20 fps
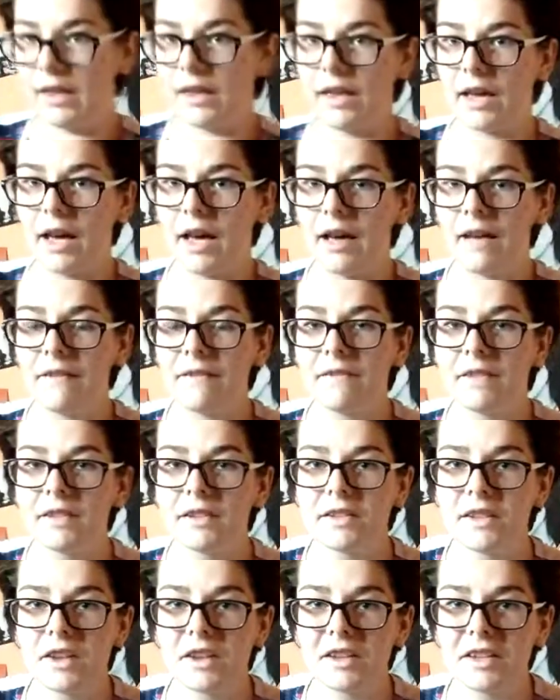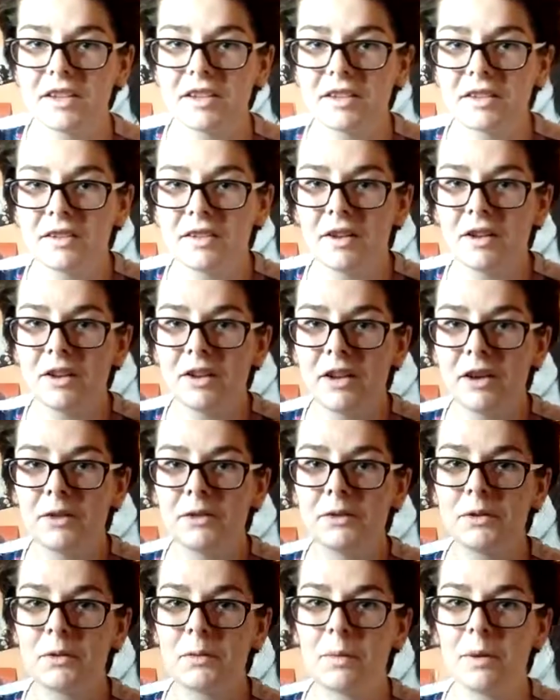yeah, so this turned
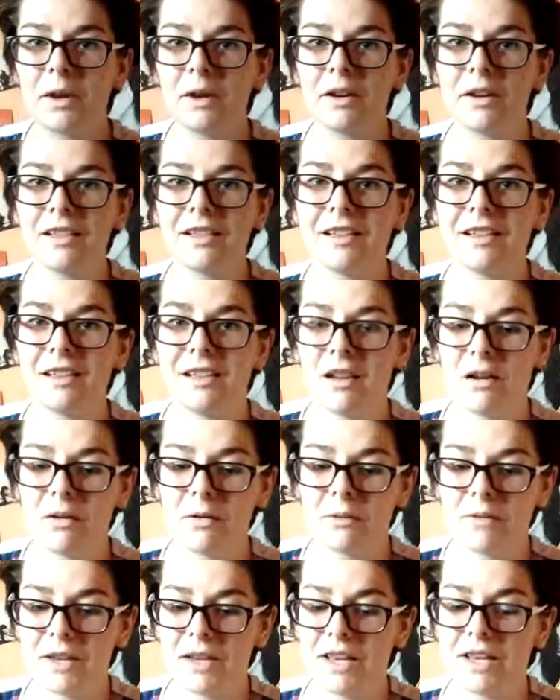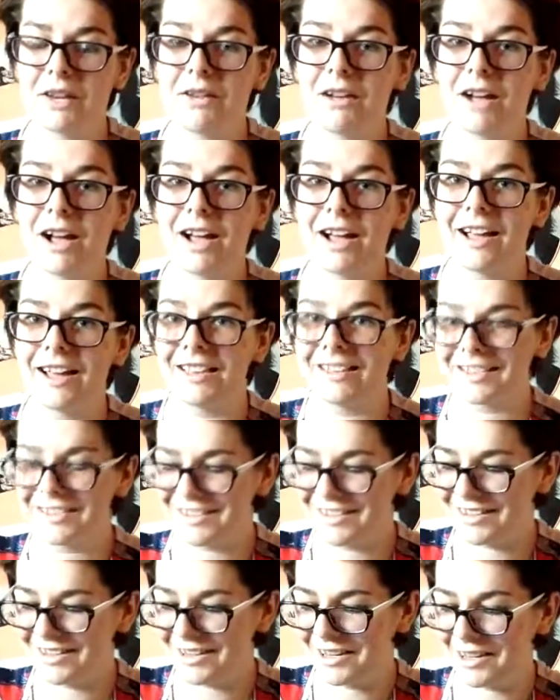out to be a really long video,
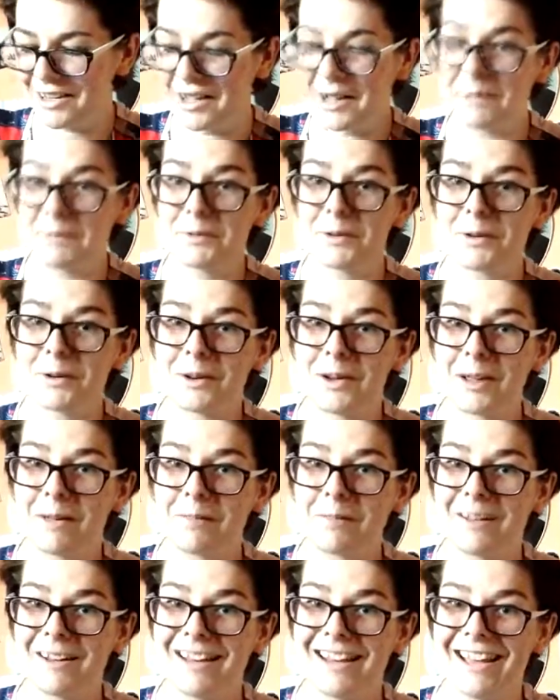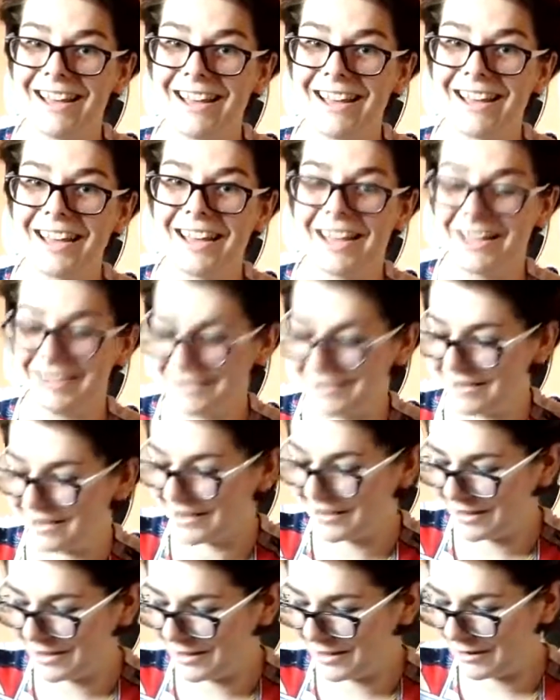guys. I'm sorry about that. I can't
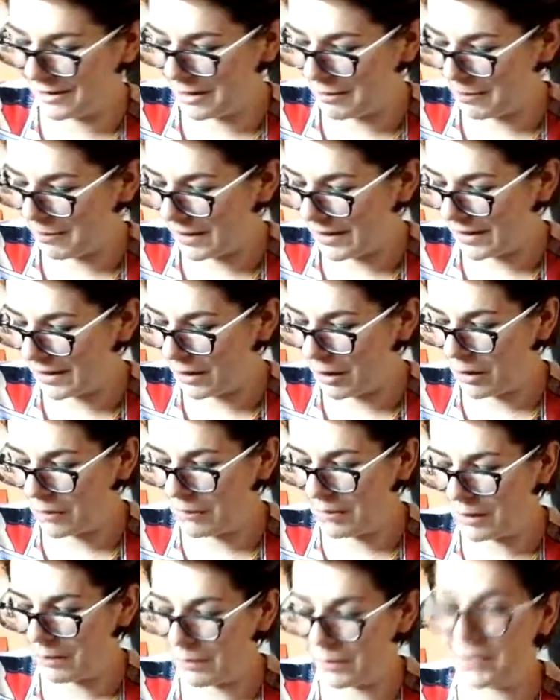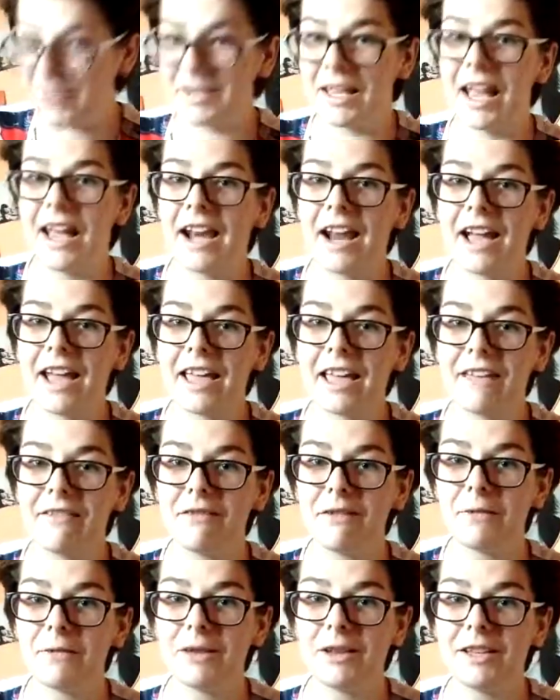talk a lot about comic books, and I
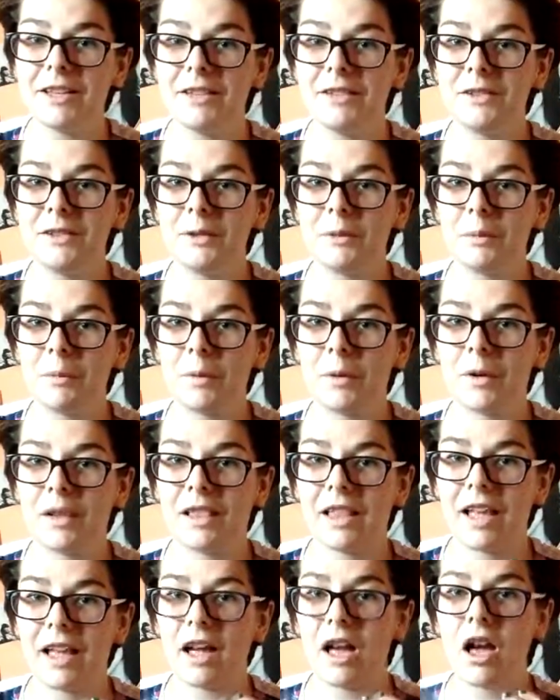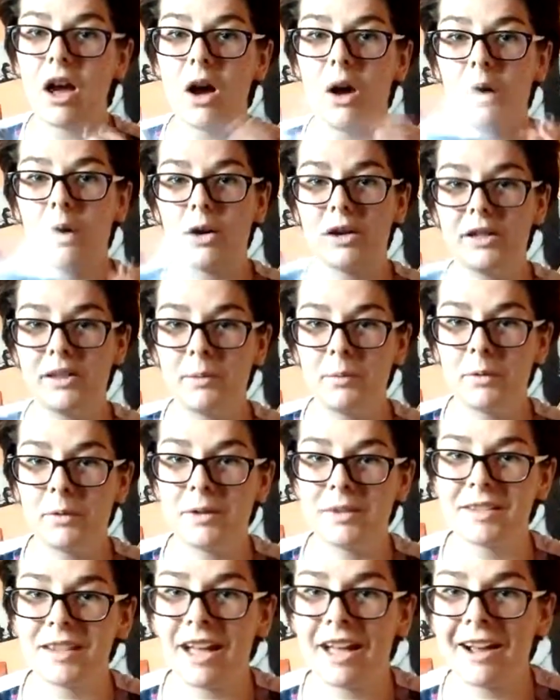even wanted to put like all the
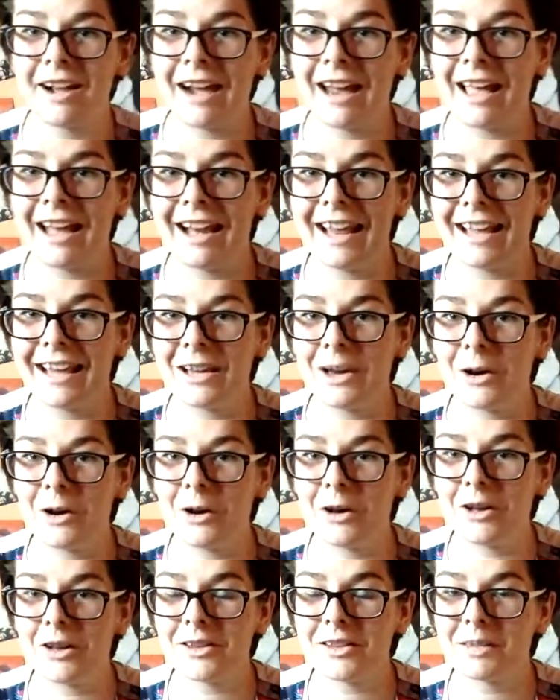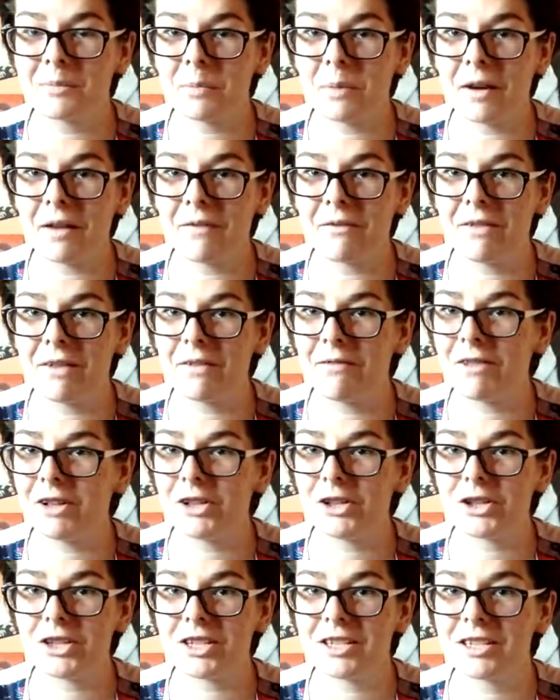books I read in August, but we
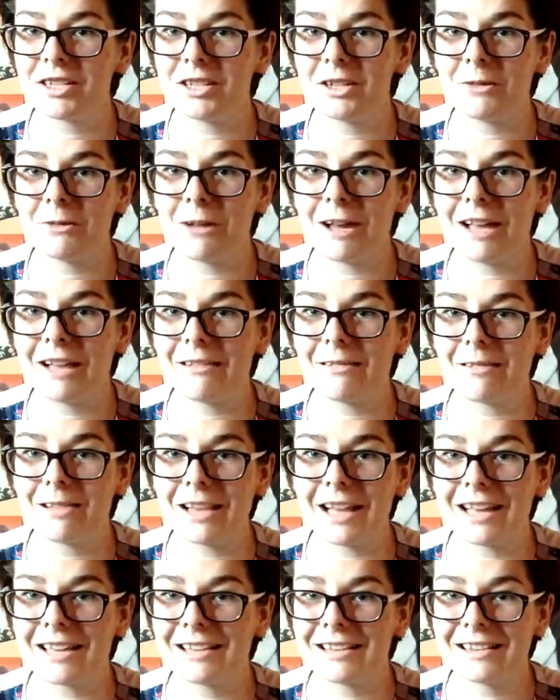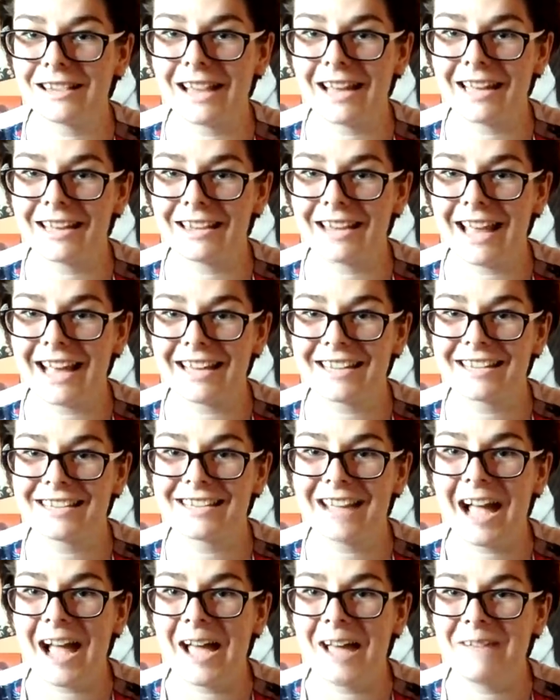will just do that like
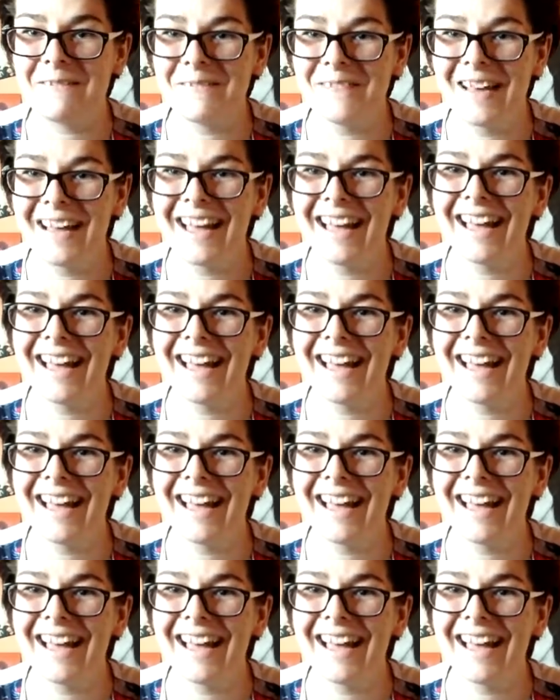next time.